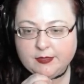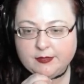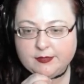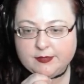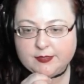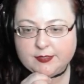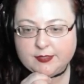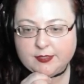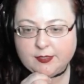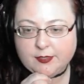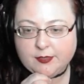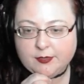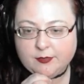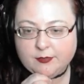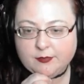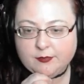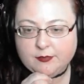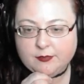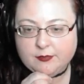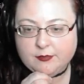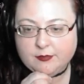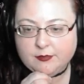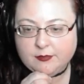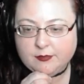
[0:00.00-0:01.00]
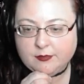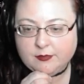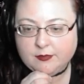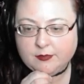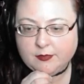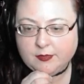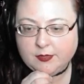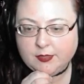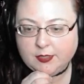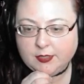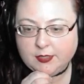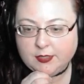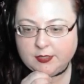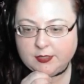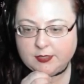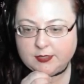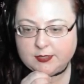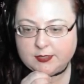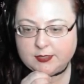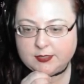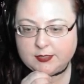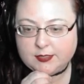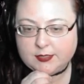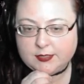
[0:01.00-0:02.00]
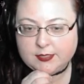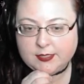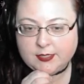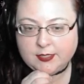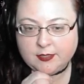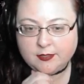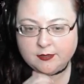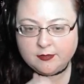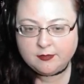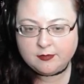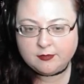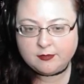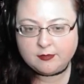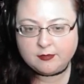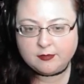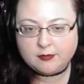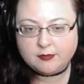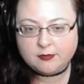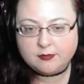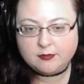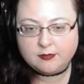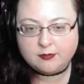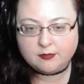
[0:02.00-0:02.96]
So, stealth